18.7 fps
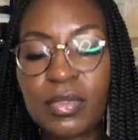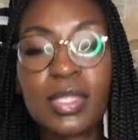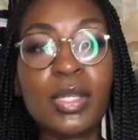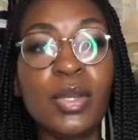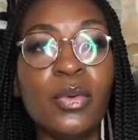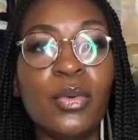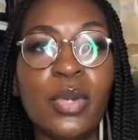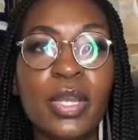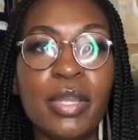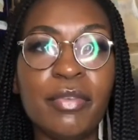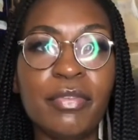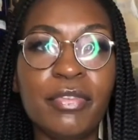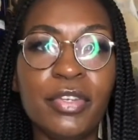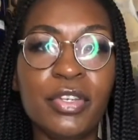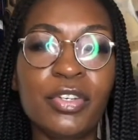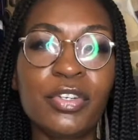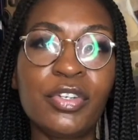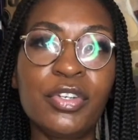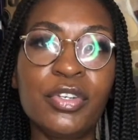well, if
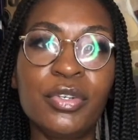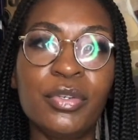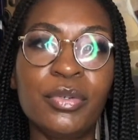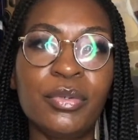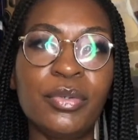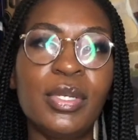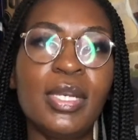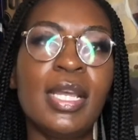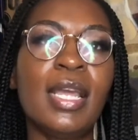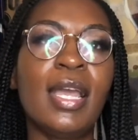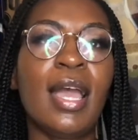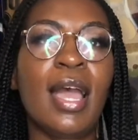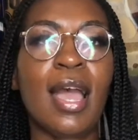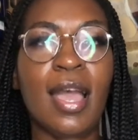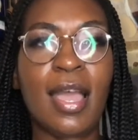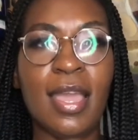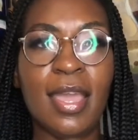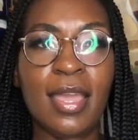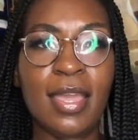you're new,
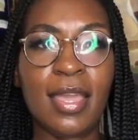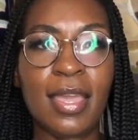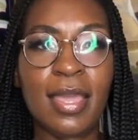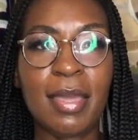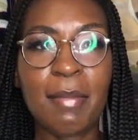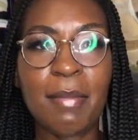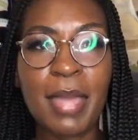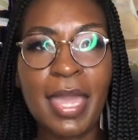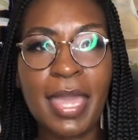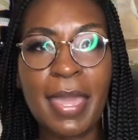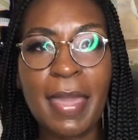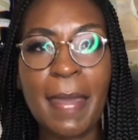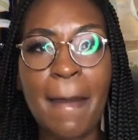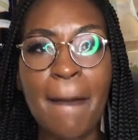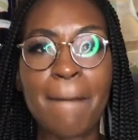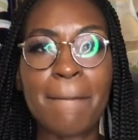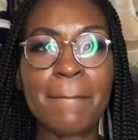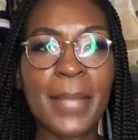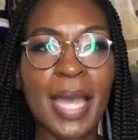I am a
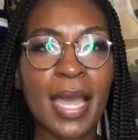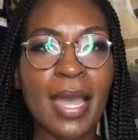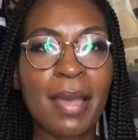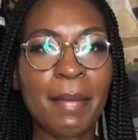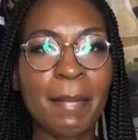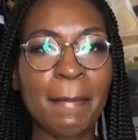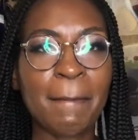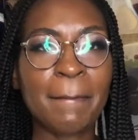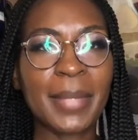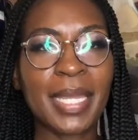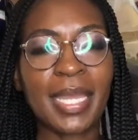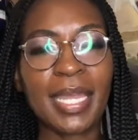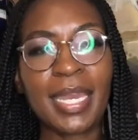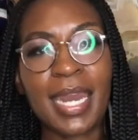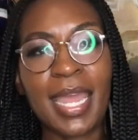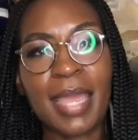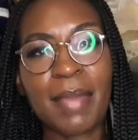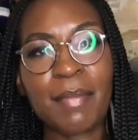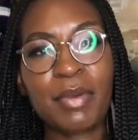mom, and
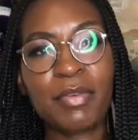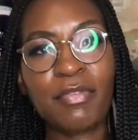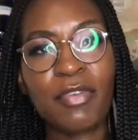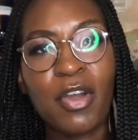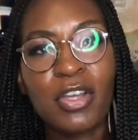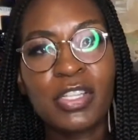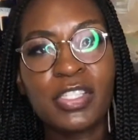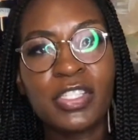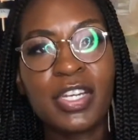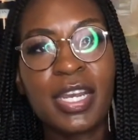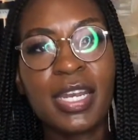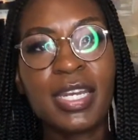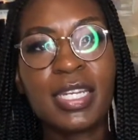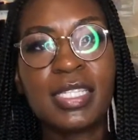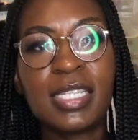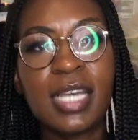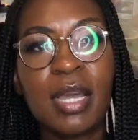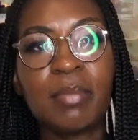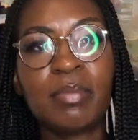I am a foster and
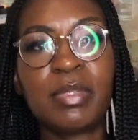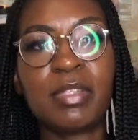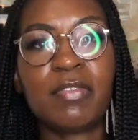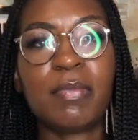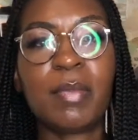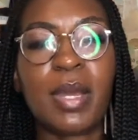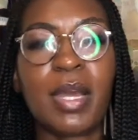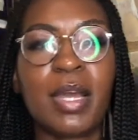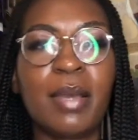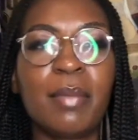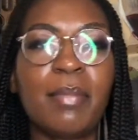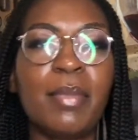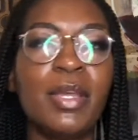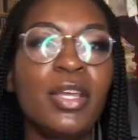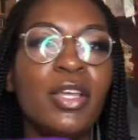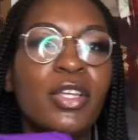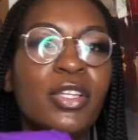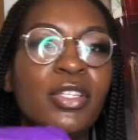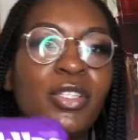adoptive mom.
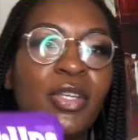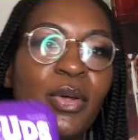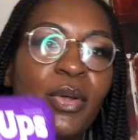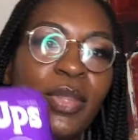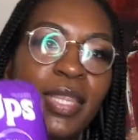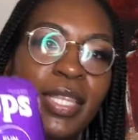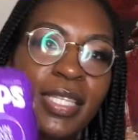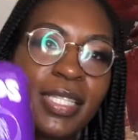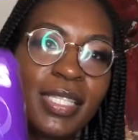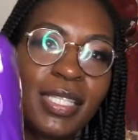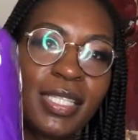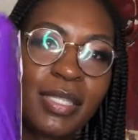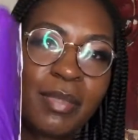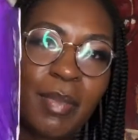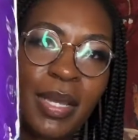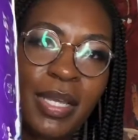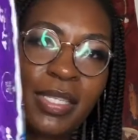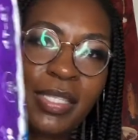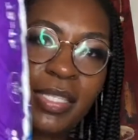So this is
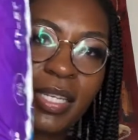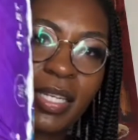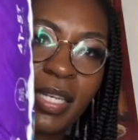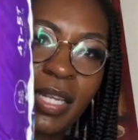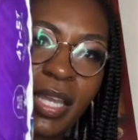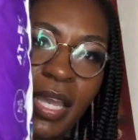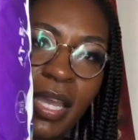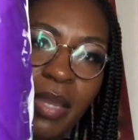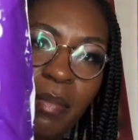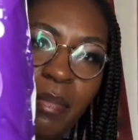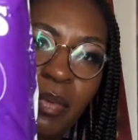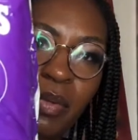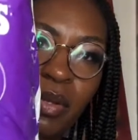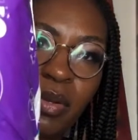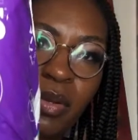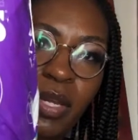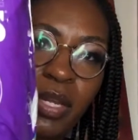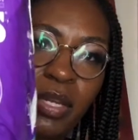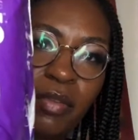my son
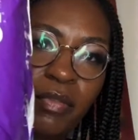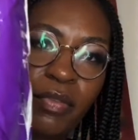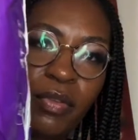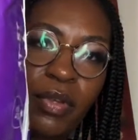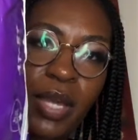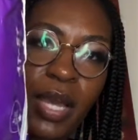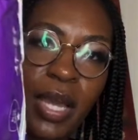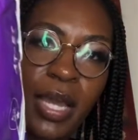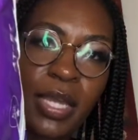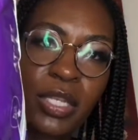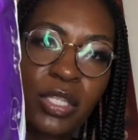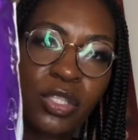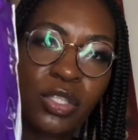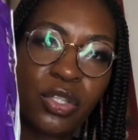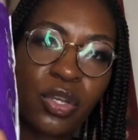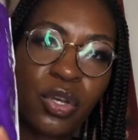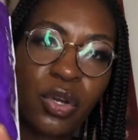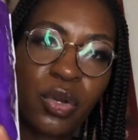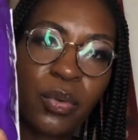Gabriel, and if you guys
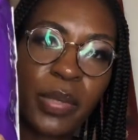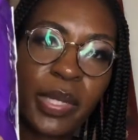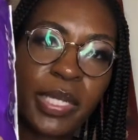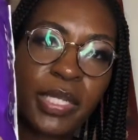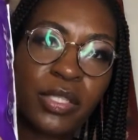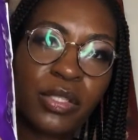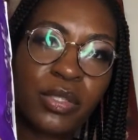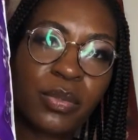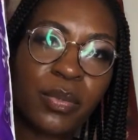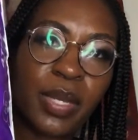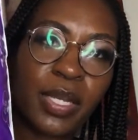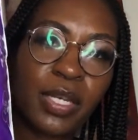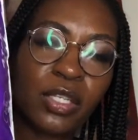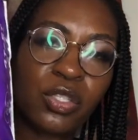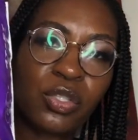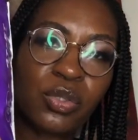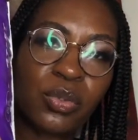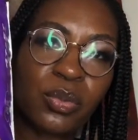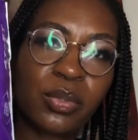go into any
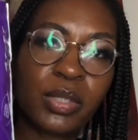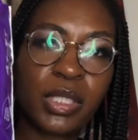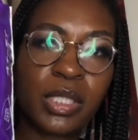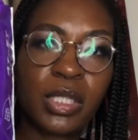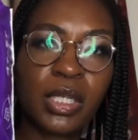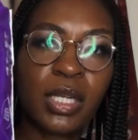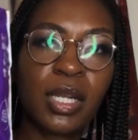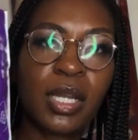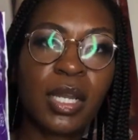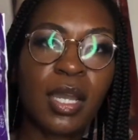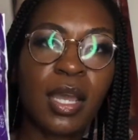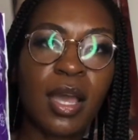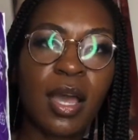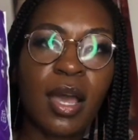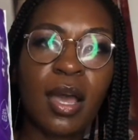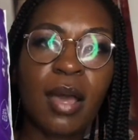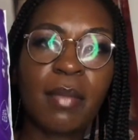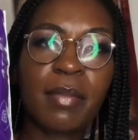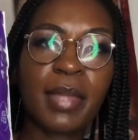store
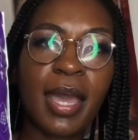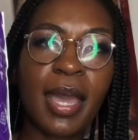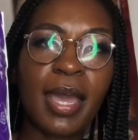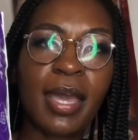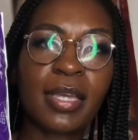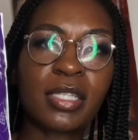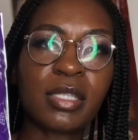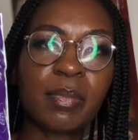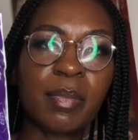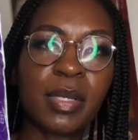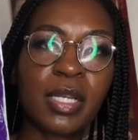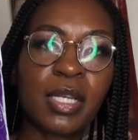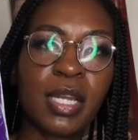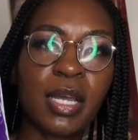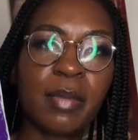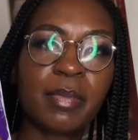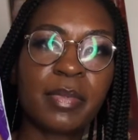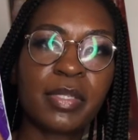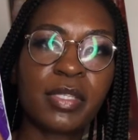that has
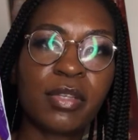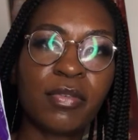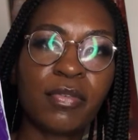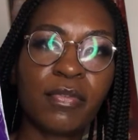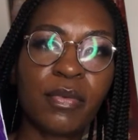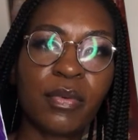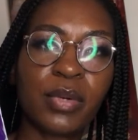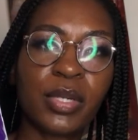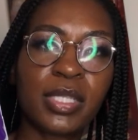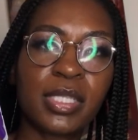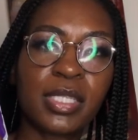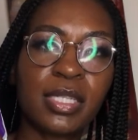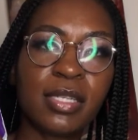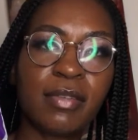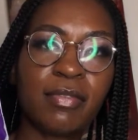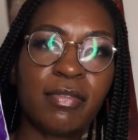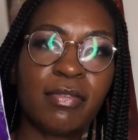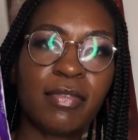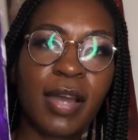pull-ups, the 4T,
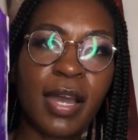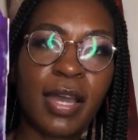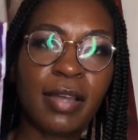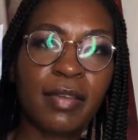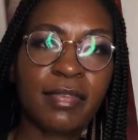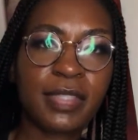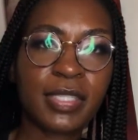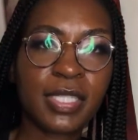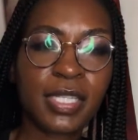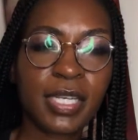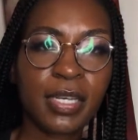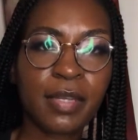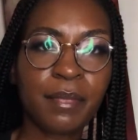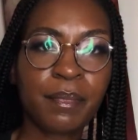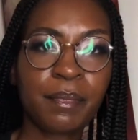5T,